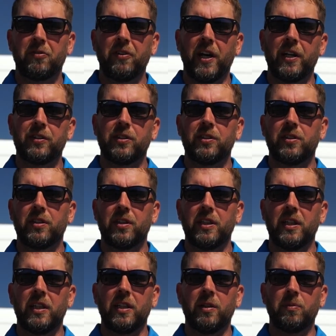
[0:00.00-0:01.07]
fashion to
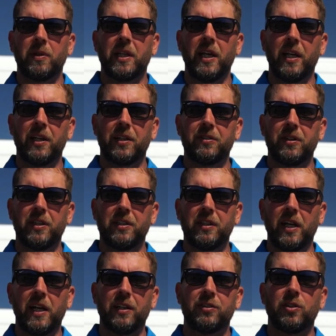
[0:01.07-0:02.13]
the mechanically
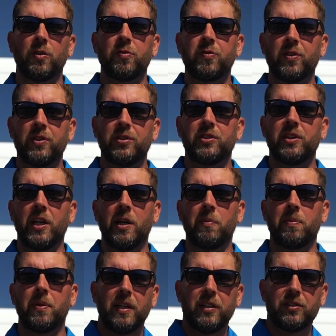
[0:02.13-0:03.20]
attached, our first step
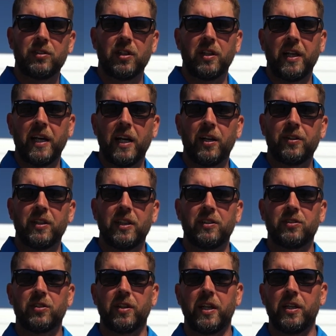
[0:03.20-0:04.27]
is to lay out the
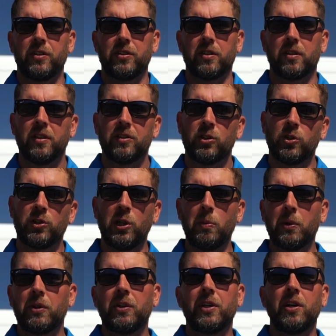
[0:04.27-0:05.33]
insulation. So it
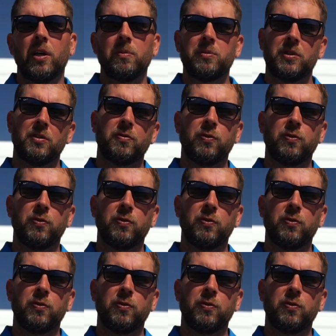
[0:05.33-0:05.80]
typically comes in